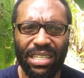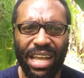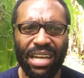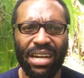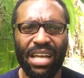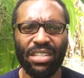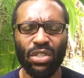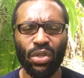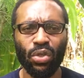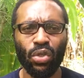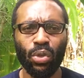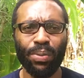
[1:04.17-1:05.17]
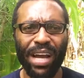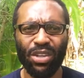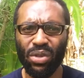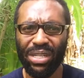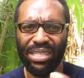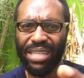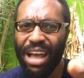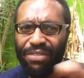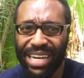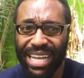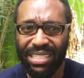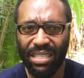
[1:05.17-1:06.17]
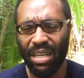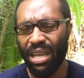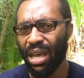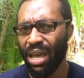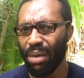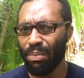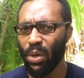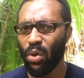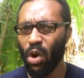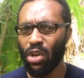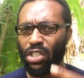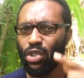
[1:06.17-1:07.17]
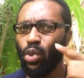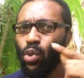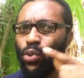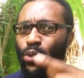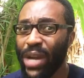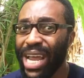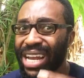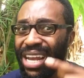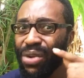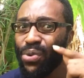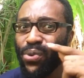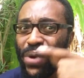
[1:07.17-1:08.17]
Headless YouTuber. You deserve this because you really